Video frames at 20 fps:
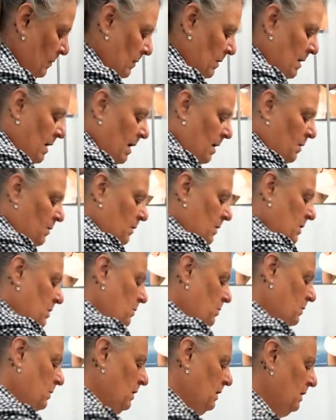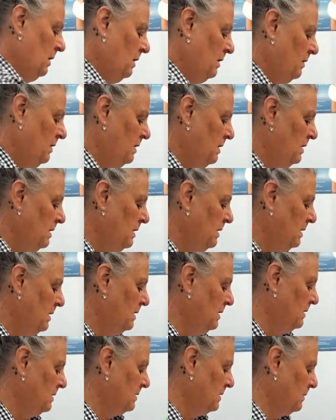Now, when you're working on the
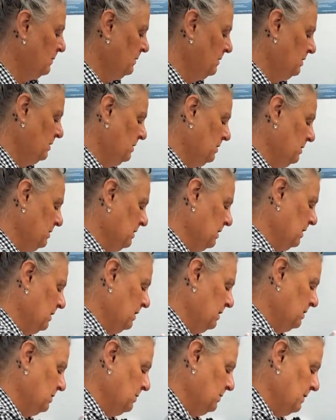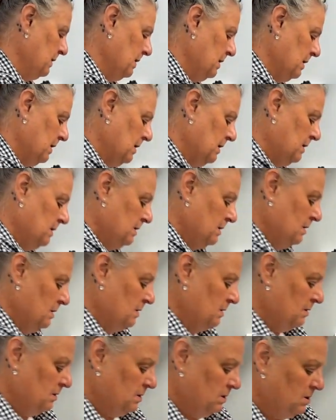knees, I want you to just kind of do a nice
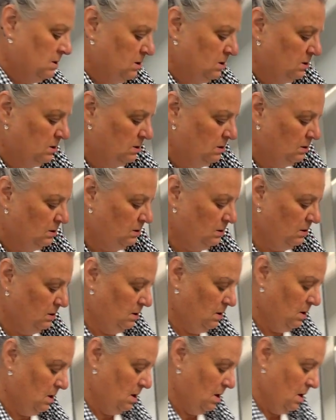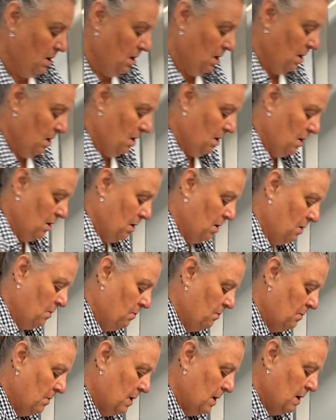long circle
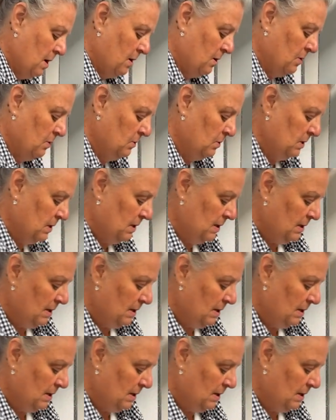around.